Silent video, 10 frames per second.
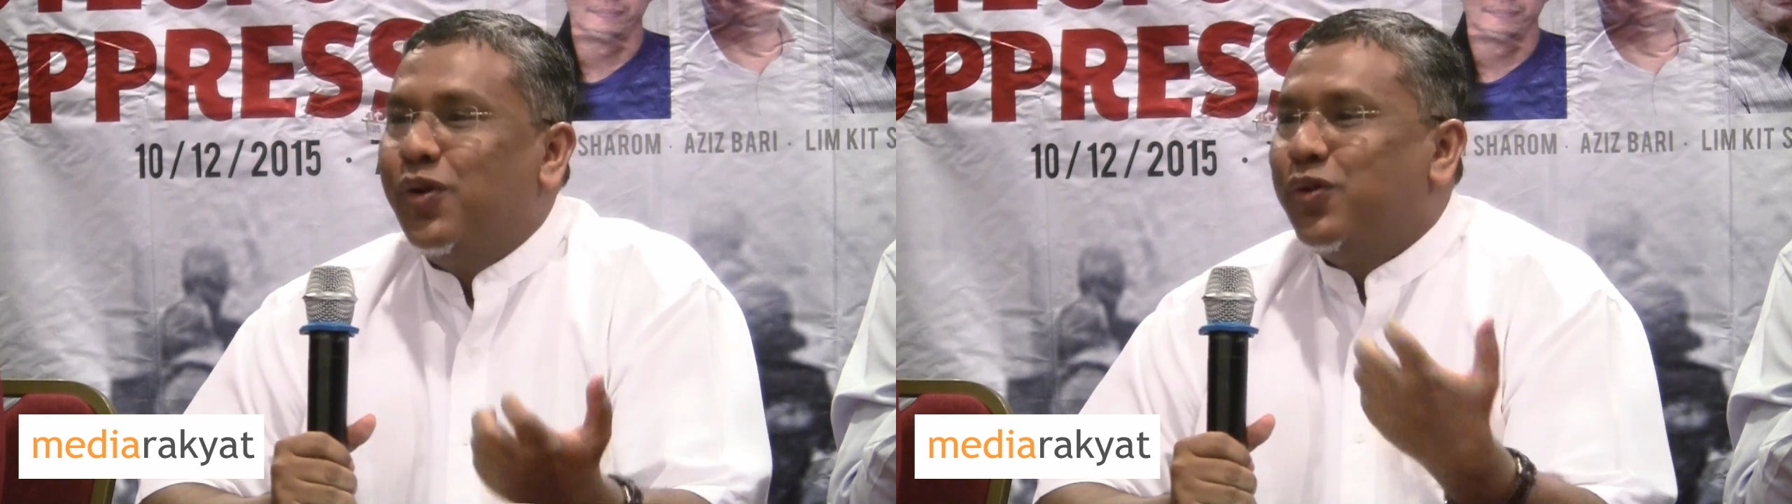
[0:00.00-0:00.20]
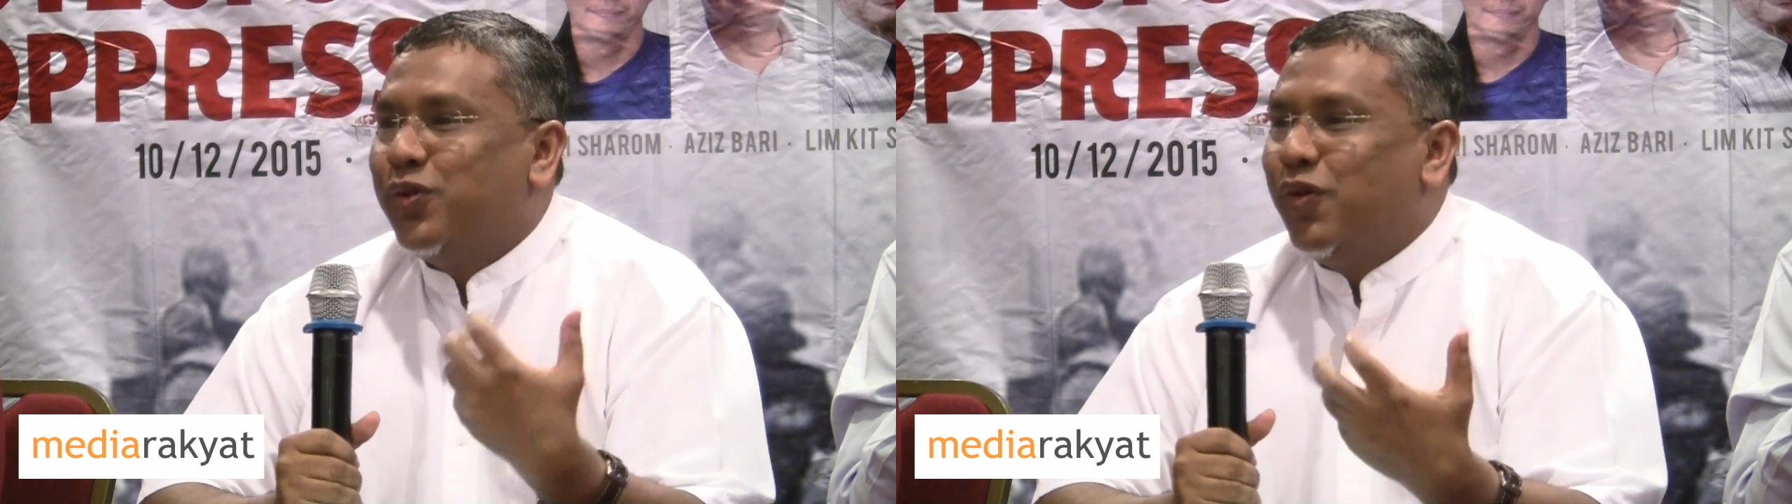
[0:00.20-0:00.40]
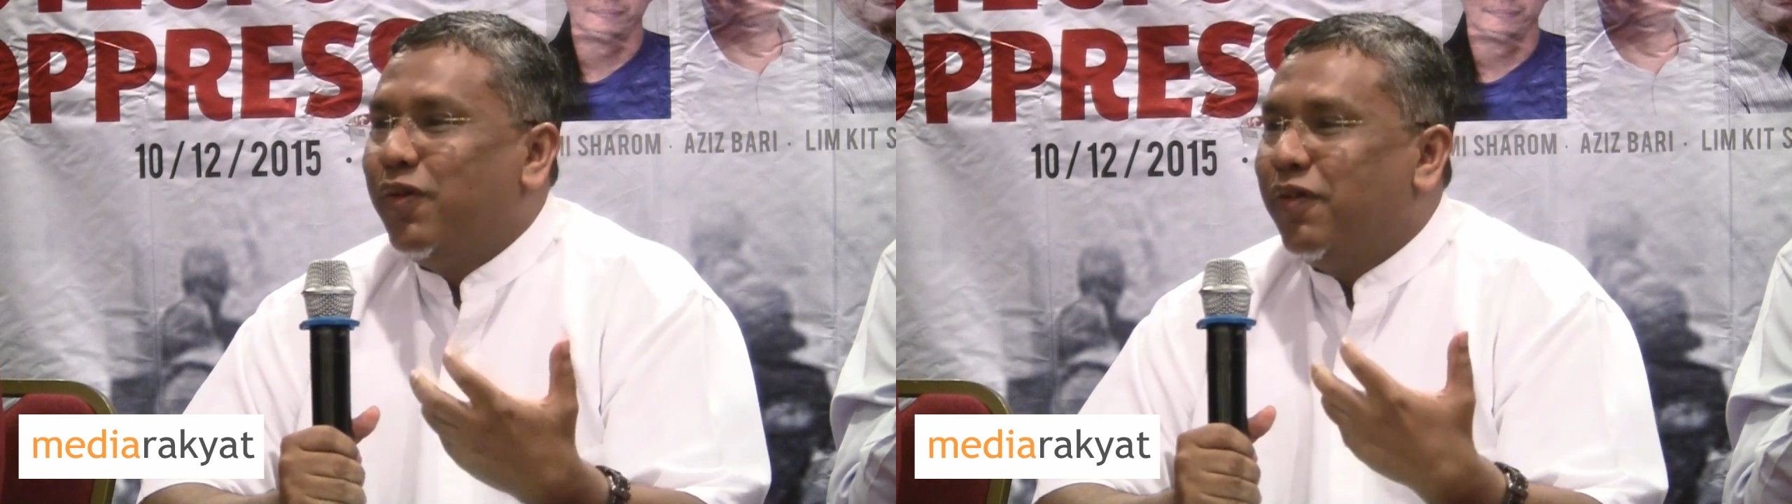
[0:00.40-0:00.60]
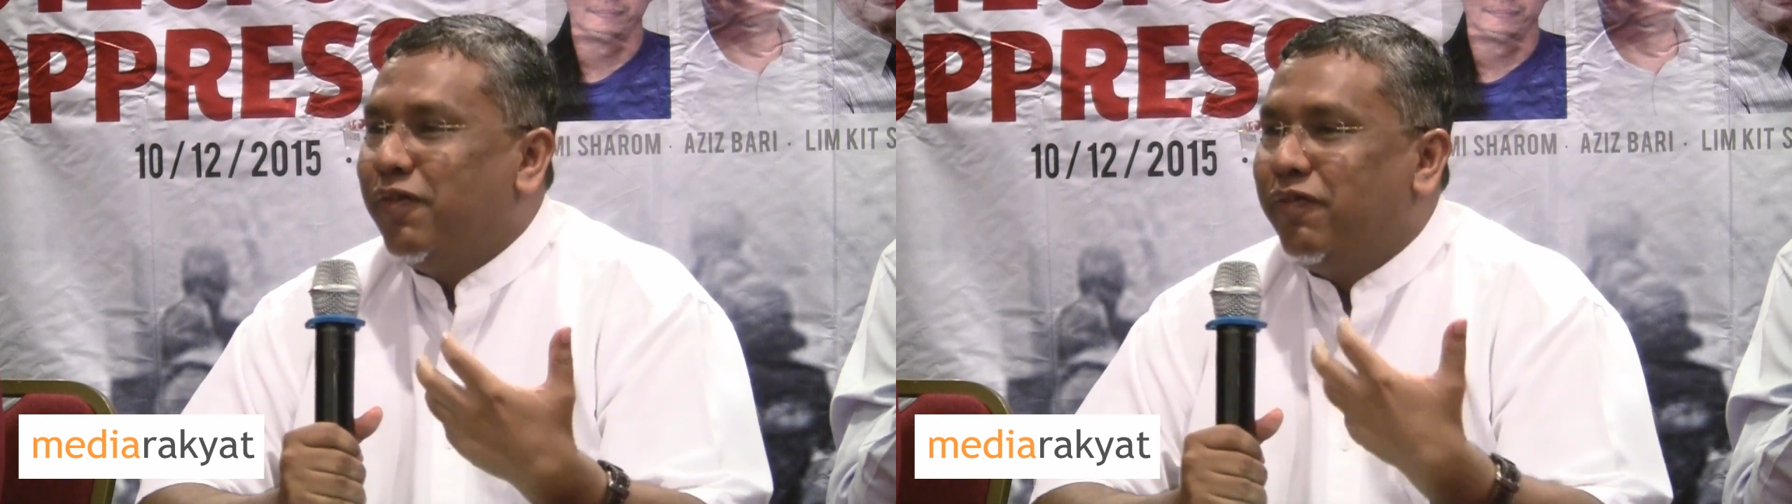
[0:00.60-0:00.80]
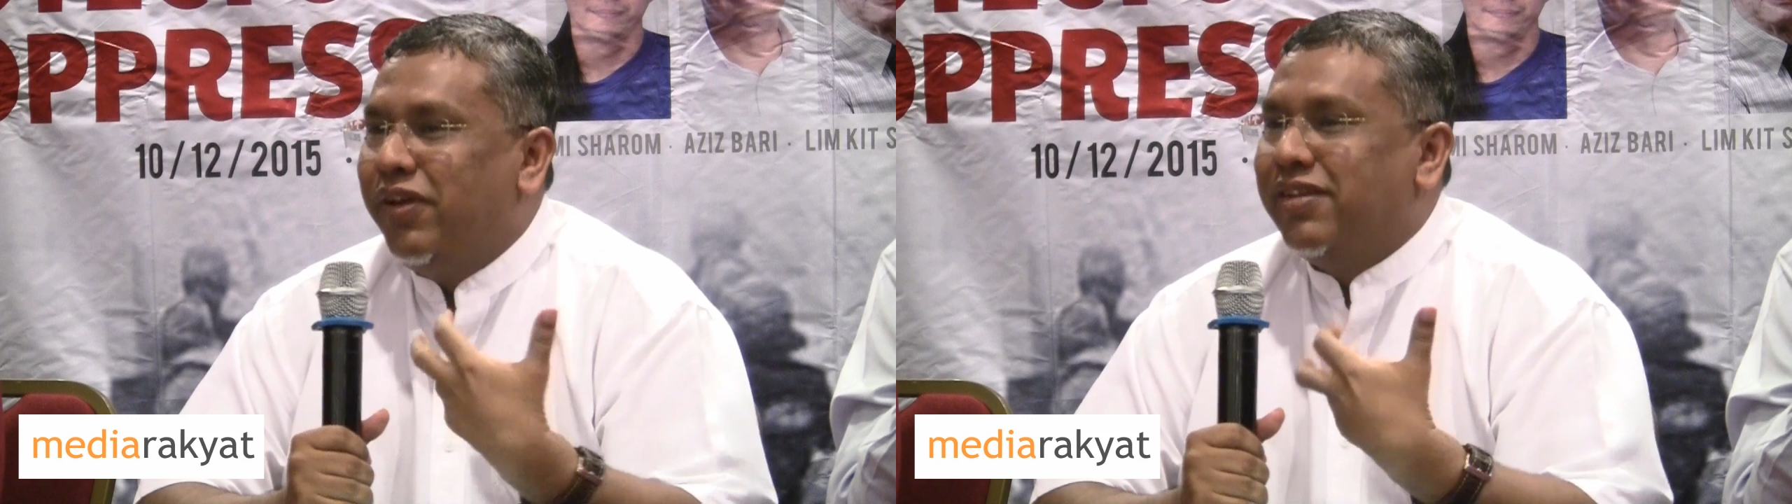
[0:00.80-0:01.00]
you
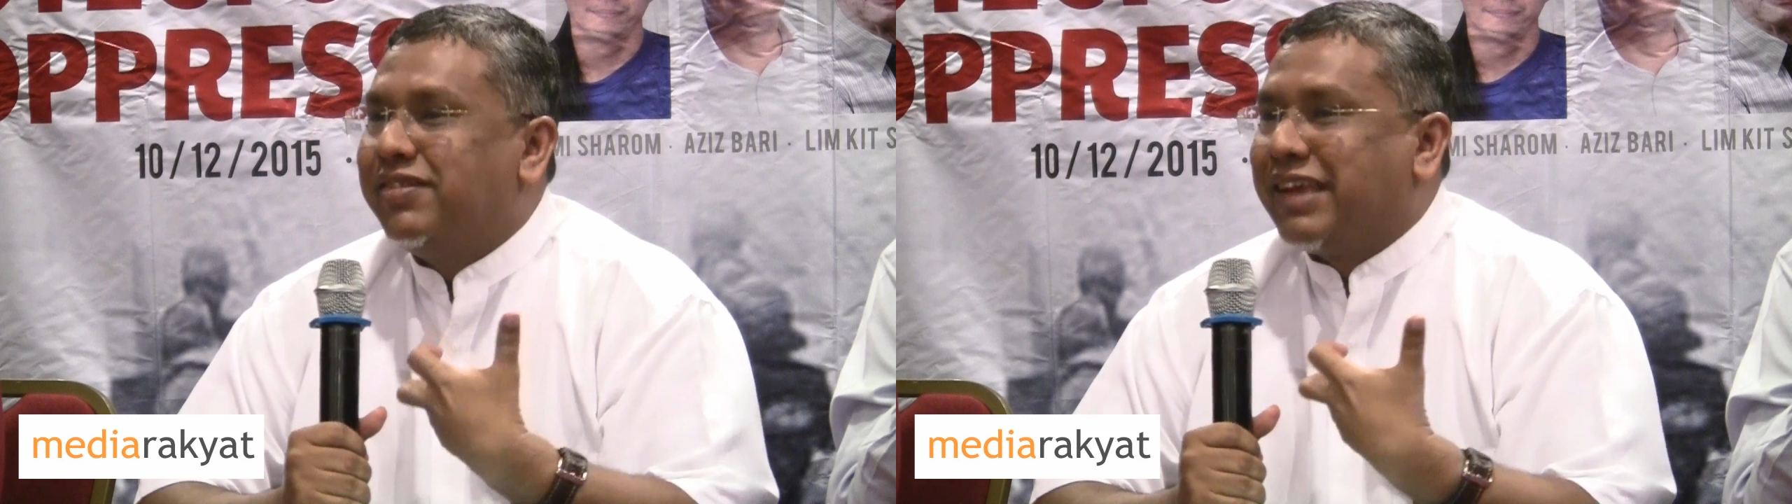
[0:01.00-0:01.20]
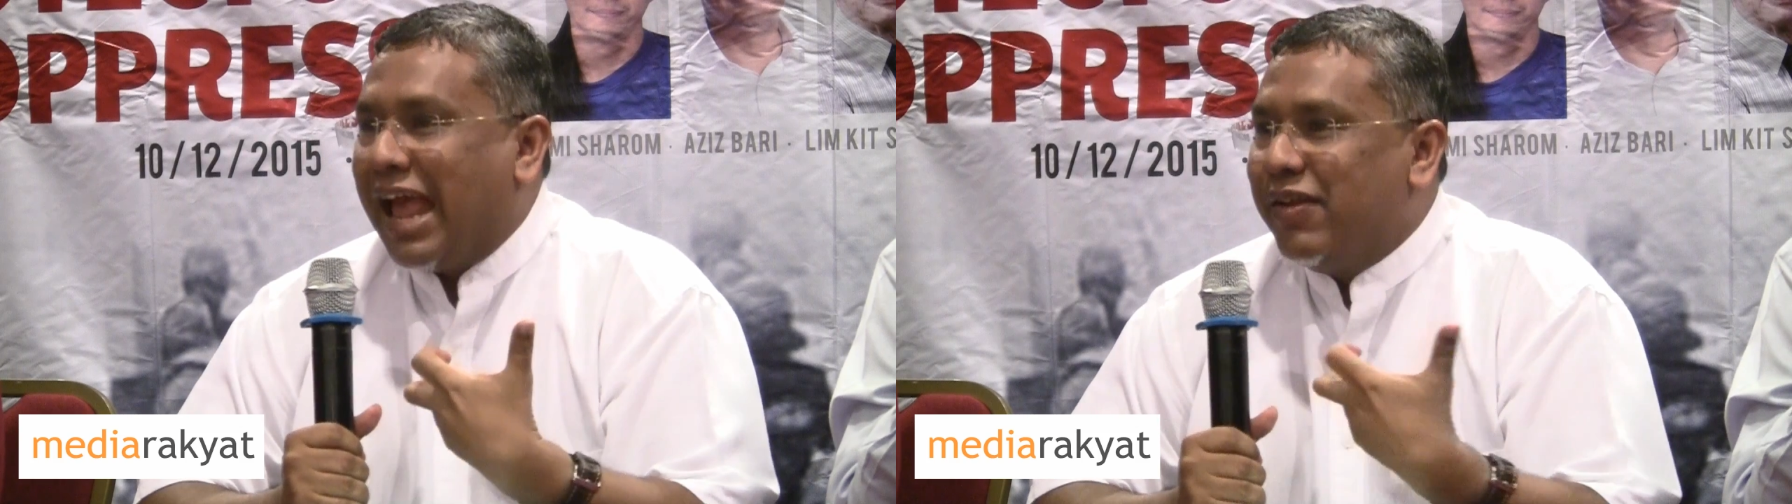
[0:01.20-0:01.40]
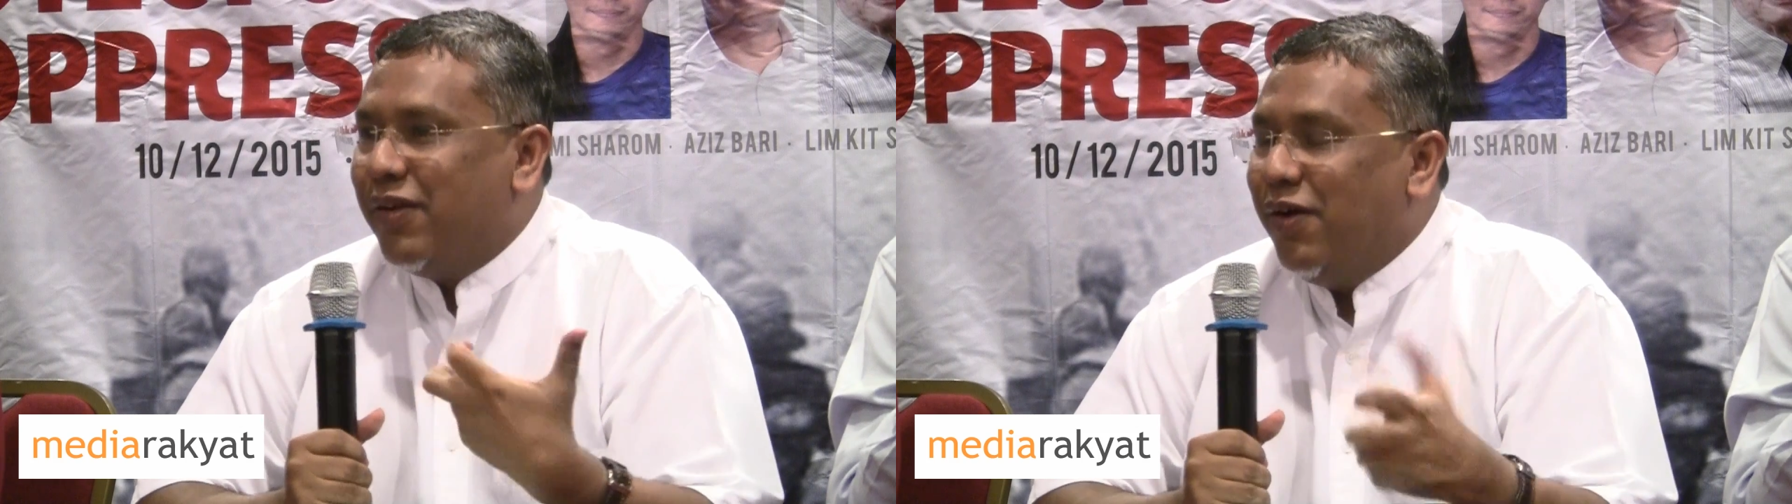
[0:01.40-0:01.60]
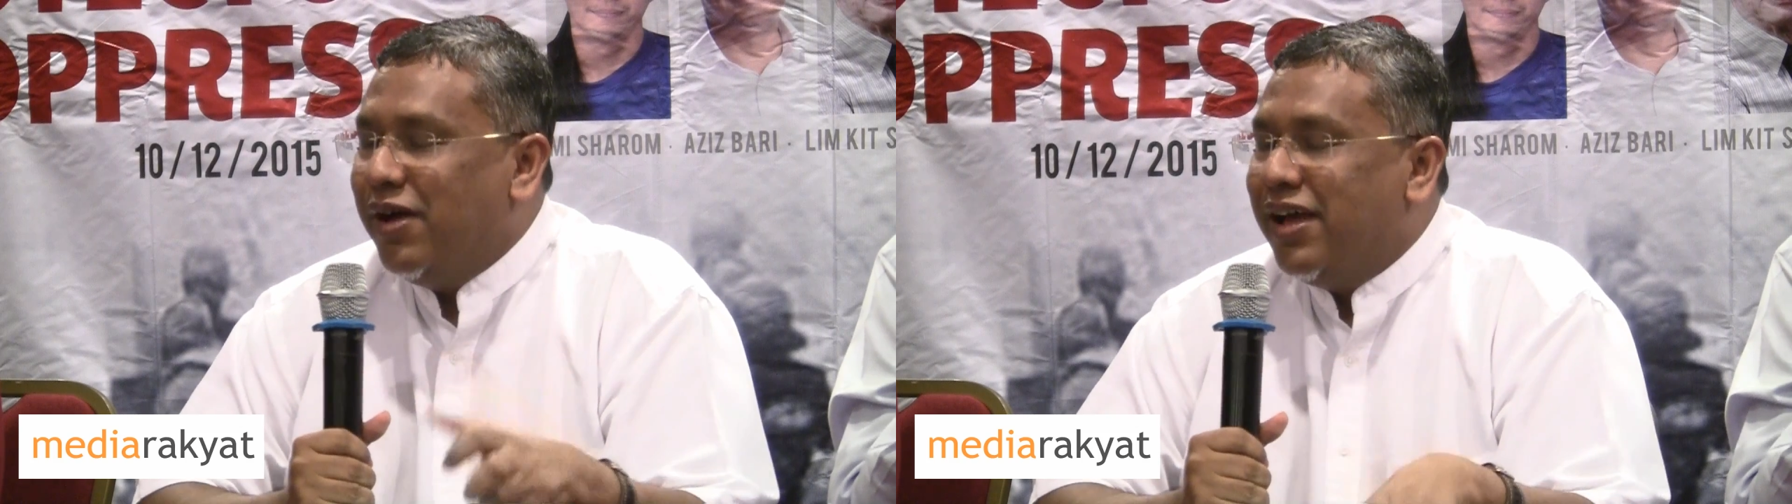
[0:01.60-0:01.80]
also feel scared,